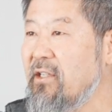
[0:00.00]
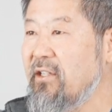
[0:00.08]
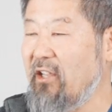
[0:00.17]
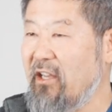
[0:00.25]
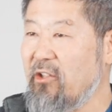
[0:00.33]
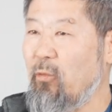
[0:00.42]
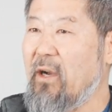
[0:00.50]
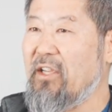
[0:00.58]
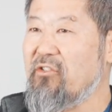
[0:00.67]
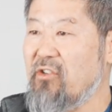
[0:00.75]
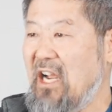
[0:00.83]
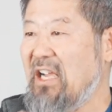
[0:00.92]
The other one
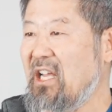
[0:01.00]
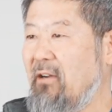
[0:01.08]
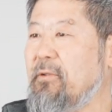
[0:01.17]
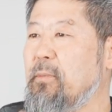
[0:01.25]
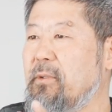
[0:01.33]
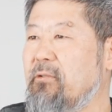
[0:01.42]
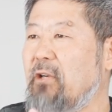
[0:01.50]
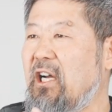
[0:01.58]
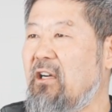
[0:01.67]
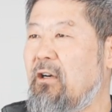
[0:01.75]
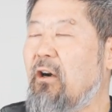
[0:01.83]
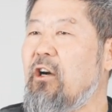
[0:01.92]
is I have to be
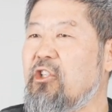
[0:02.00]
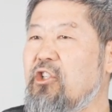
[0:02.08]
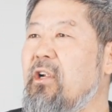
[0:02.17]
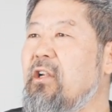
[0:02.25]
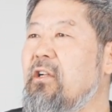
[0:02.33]
harsh